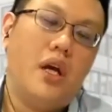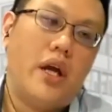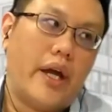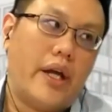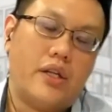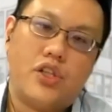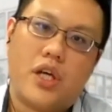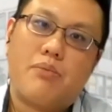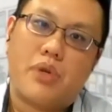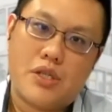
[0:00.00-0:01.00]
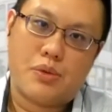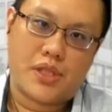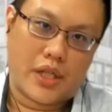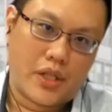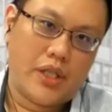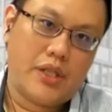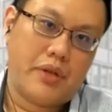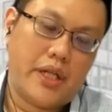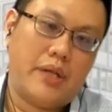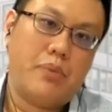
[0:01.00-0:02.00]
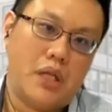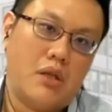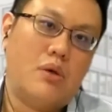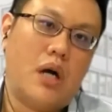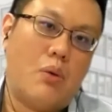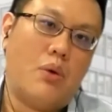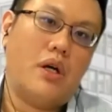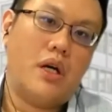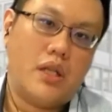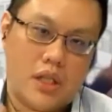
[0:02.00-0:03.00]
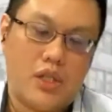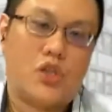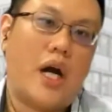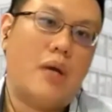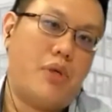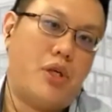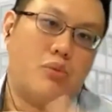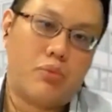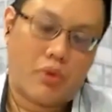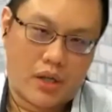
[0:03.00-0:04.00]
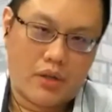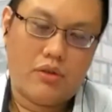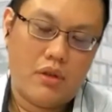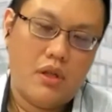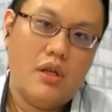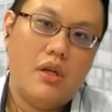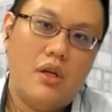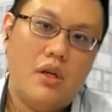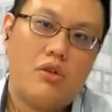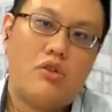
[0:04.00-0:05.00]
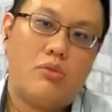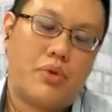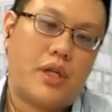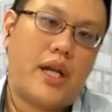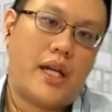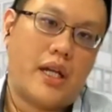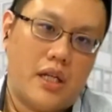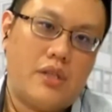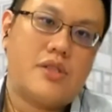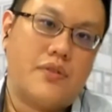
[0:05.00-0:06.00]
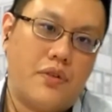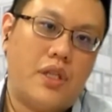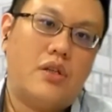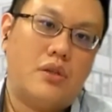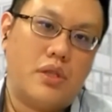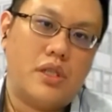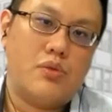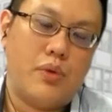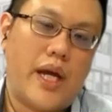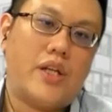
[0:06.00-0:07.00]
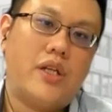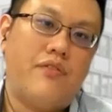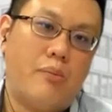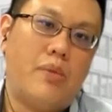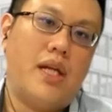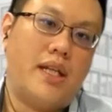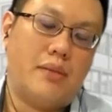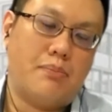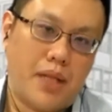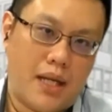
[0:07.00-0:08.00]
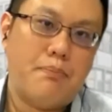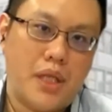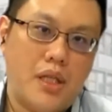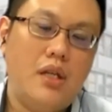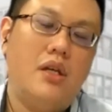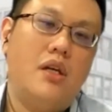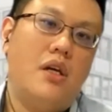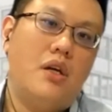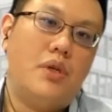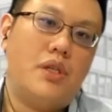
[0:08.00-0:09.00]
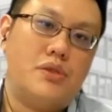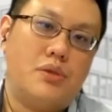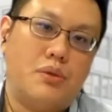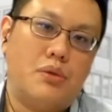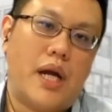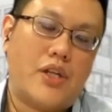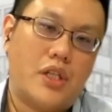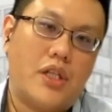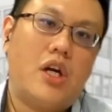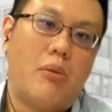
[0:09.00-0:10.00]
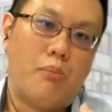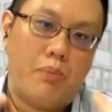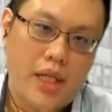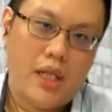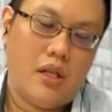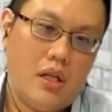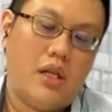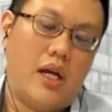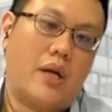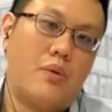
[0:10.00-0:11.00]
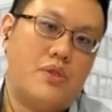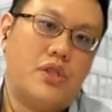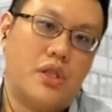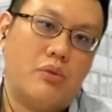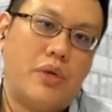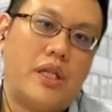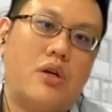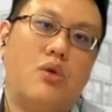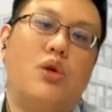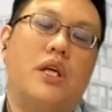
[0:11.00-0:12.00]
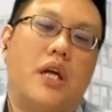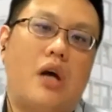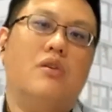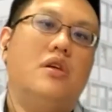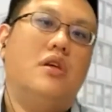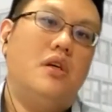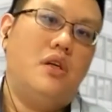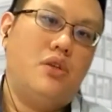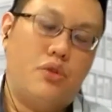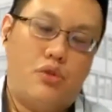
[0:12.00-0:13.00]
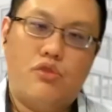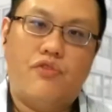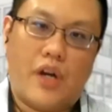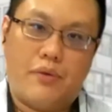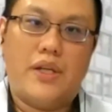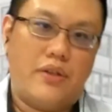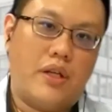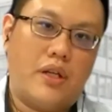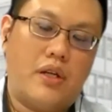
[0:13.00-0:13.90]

And the share price was actually trading below our initial IPO price. So to protect the interest of unit holders, we actually formulated a plan B, which is to actually complete the acquisition without going out to do fundraising.